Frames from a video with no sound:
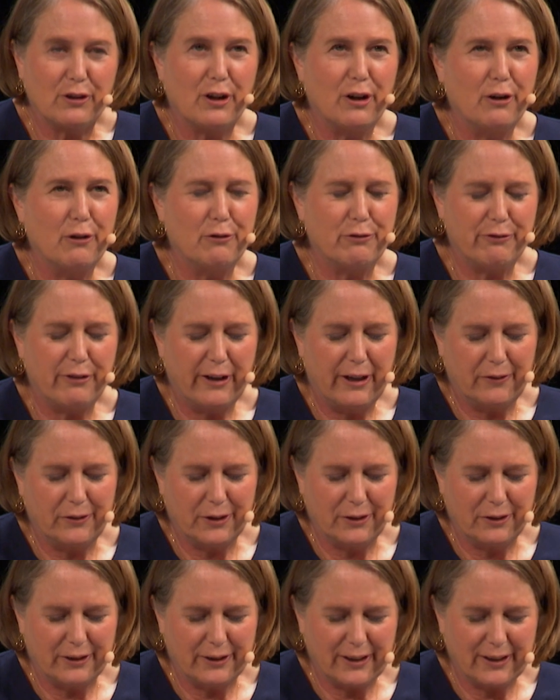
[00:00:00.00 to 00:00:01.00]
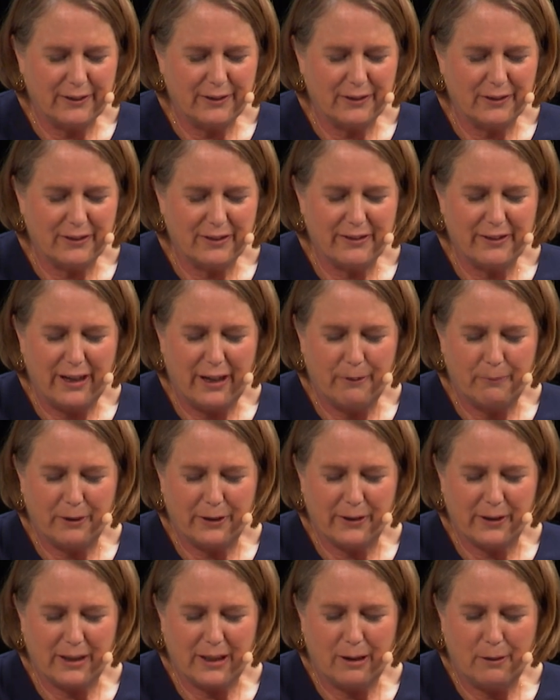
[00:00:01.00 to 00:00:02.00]
co-founder didn't stay
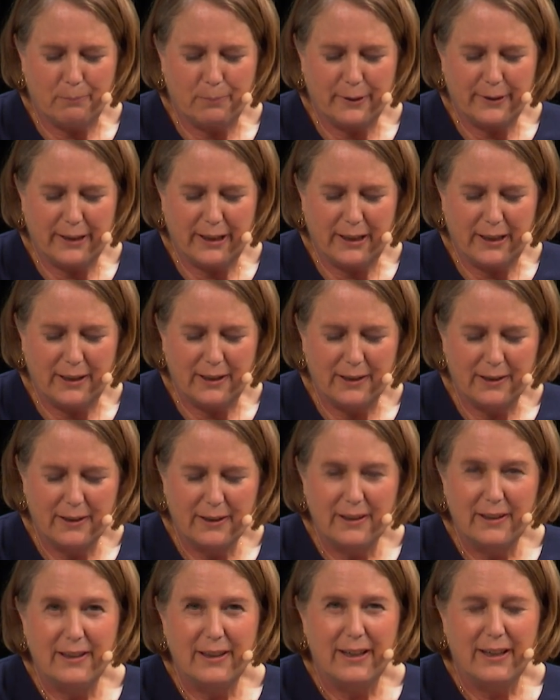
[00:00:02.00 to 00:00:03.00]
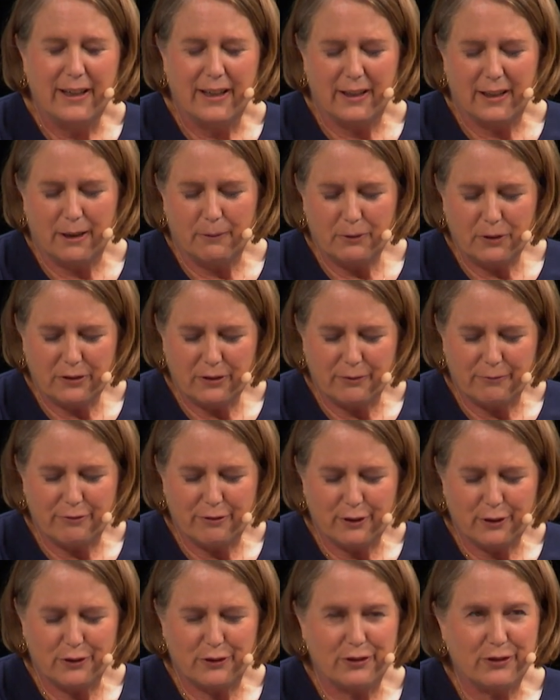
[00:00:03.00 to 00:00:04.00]
with the company, and I was at
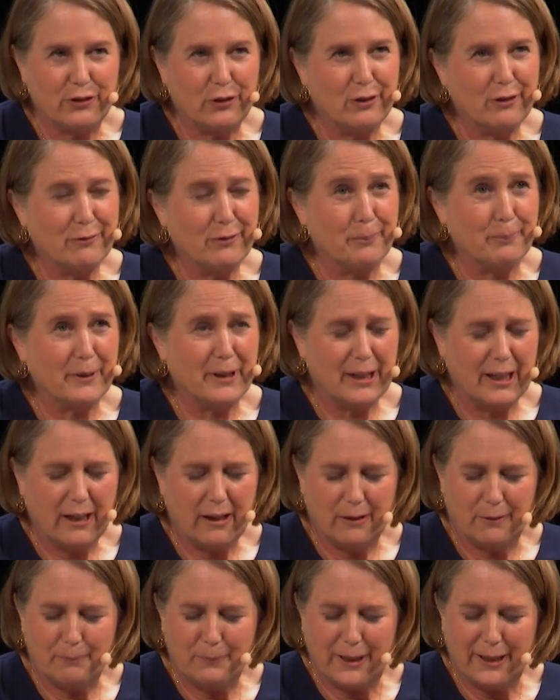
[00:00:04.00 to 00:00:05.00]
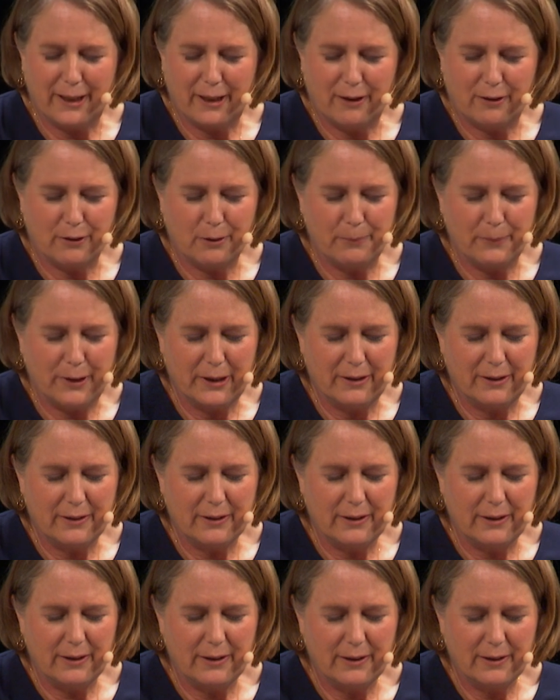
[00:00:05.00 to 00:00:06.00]
first sort of a bit out of my element.
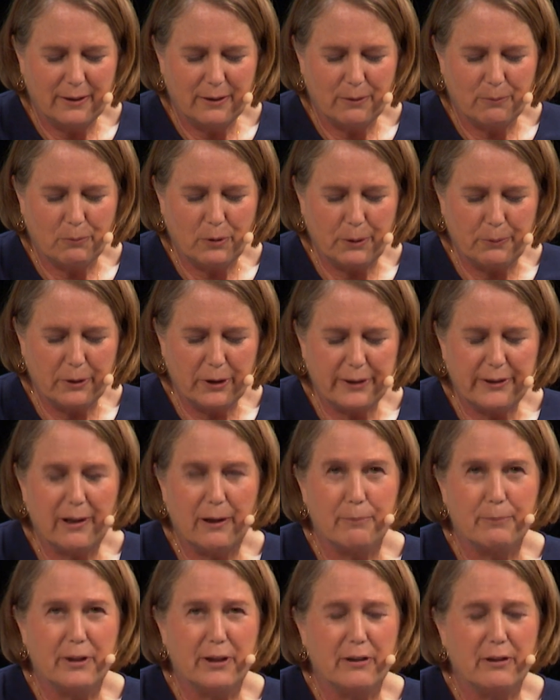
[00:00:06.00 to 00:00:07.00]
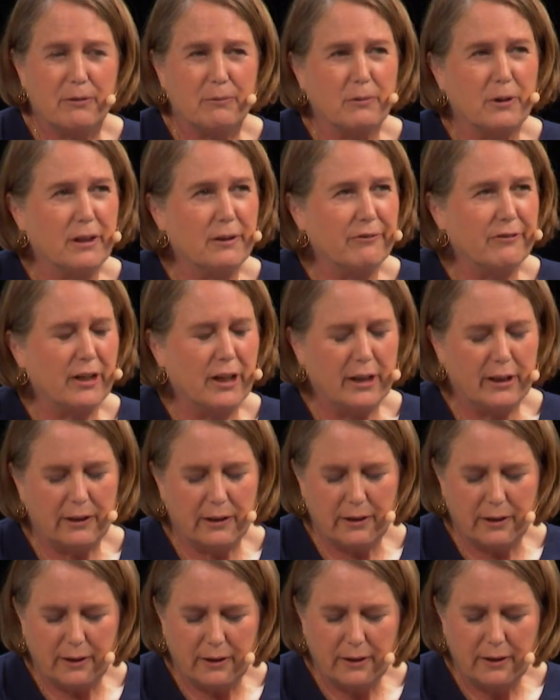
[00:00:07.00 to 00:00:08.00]
We were attempting to
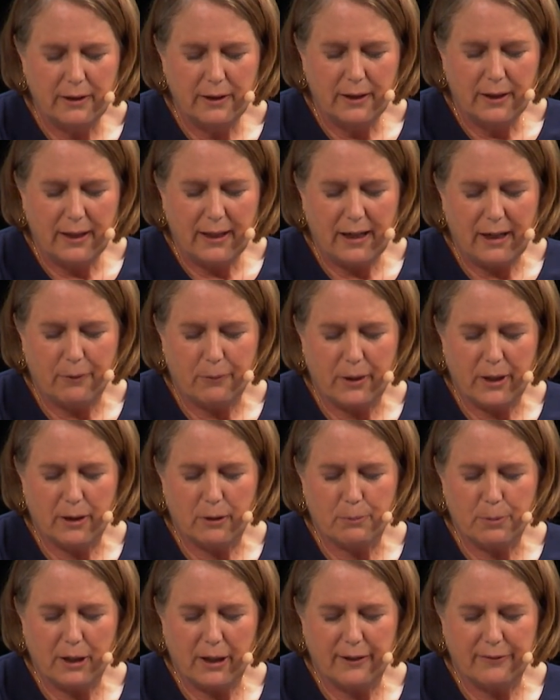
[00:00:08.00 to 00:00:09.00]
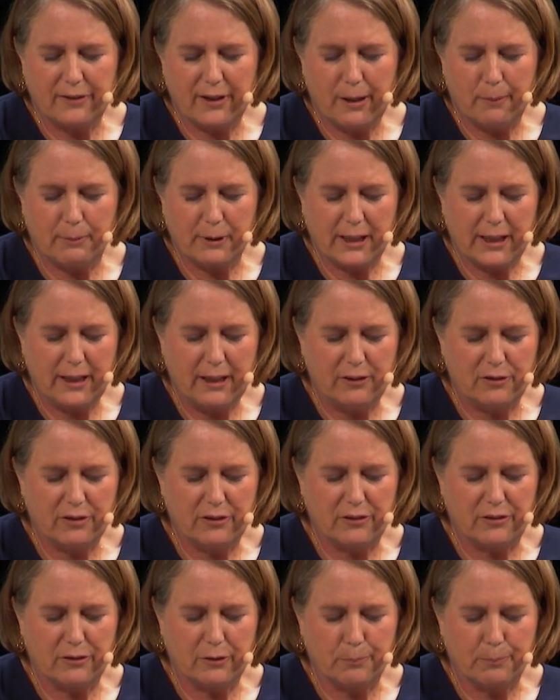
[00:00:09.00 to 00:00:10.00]
reinvent how enterprise
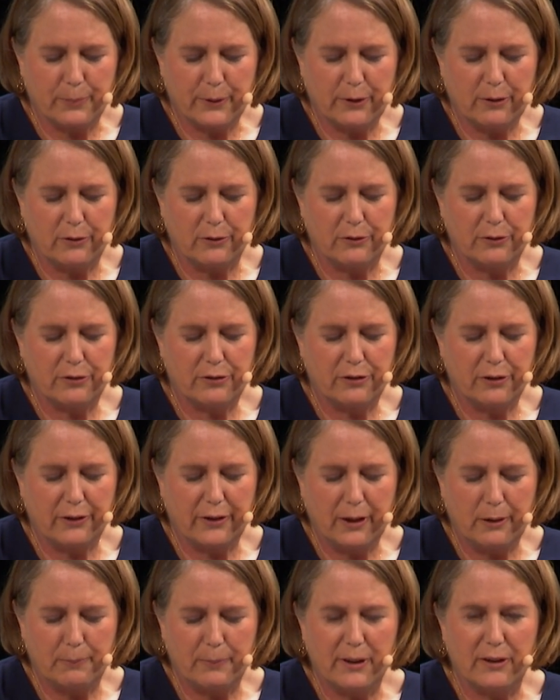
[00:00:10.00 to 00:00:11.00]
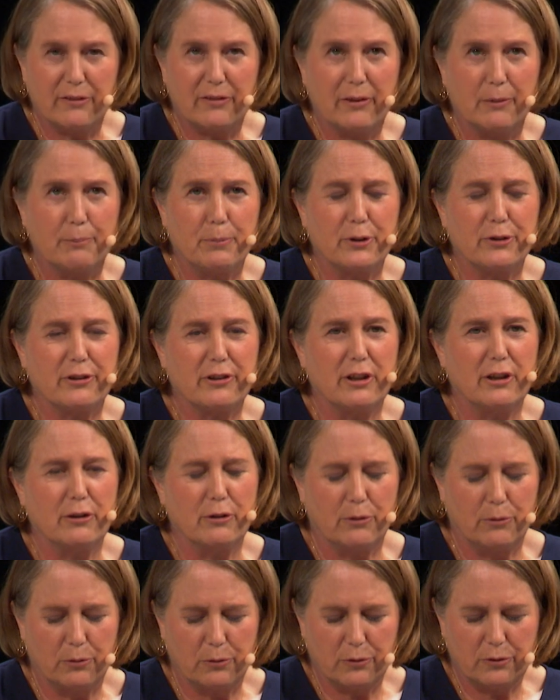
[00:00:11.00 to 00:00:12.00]
applications are built so they'd be simple to
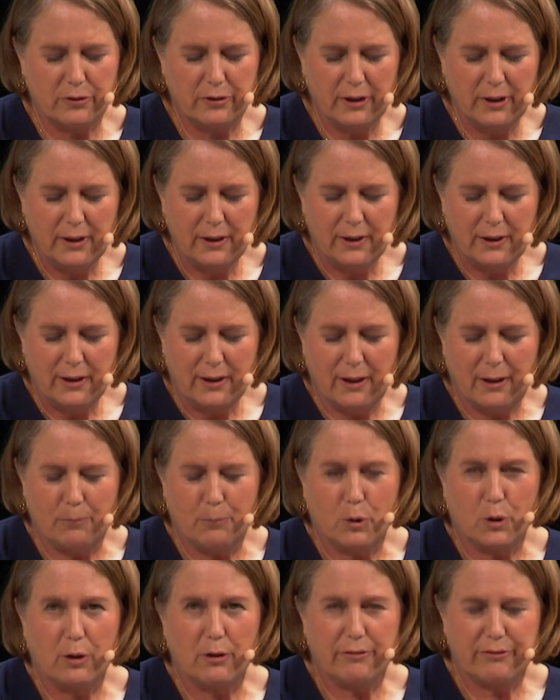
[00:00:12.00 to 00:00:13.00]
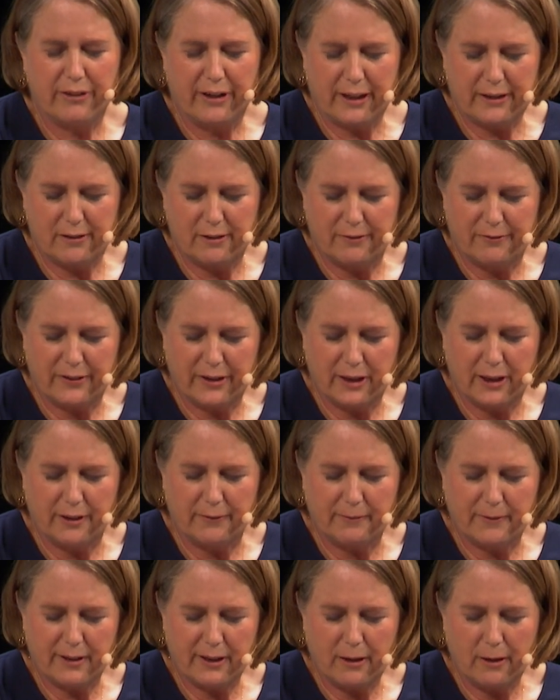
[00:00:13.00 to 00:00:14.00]
use and more effective
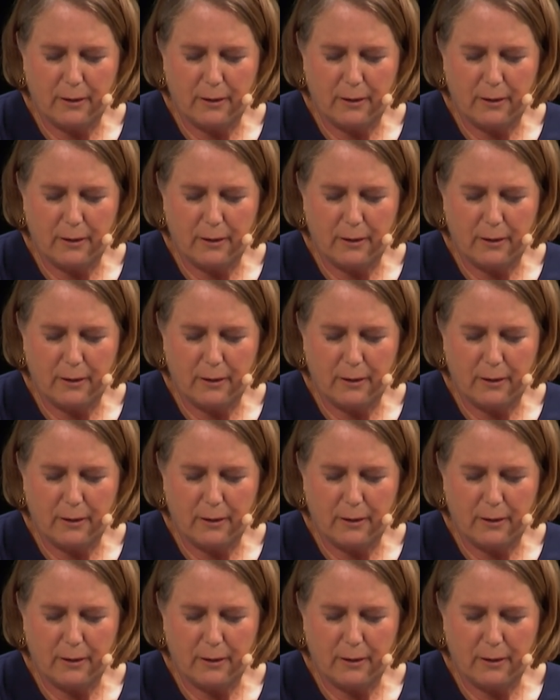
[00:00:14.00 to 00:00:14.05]
in